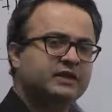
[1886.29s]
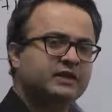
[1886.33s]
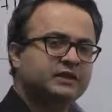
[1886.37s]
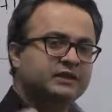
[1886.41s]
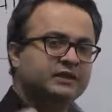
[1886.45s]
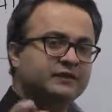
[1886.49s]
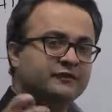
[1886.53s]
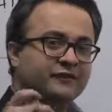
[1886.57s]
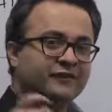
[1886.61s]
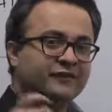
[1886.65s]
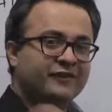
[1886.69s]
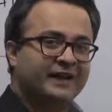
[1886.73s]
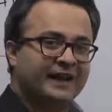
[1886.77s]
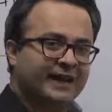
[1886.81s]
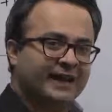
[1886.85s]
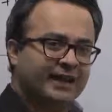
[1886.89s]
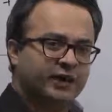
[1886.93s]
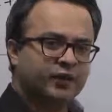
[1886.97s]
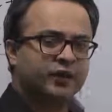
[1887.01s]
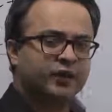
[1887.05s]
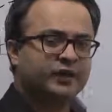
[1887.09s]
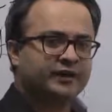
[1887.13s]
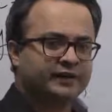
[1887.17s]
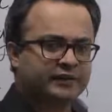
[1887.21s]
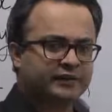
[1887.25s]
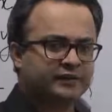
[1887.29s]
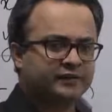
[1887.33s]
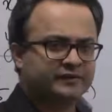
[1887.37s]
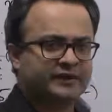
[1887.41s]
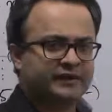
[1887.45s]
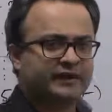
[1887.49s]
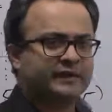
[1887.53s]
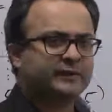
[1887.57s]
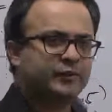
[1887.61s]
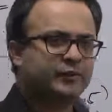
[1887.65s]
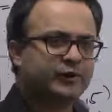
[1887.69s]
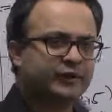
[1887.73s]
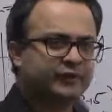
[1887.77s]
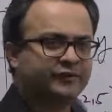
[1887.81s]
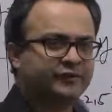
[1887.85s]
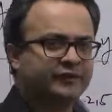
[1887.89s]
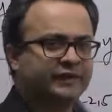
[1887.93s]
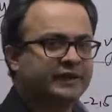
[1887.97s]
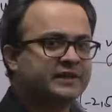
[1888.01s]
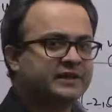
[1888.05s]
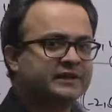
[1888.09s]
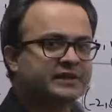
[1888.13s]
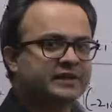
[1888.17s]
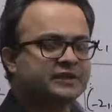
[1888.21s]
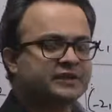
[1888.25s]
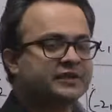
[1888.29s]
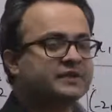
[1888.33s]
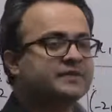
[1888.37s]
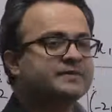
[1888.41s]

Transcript: The y-coordinate of that point of intersection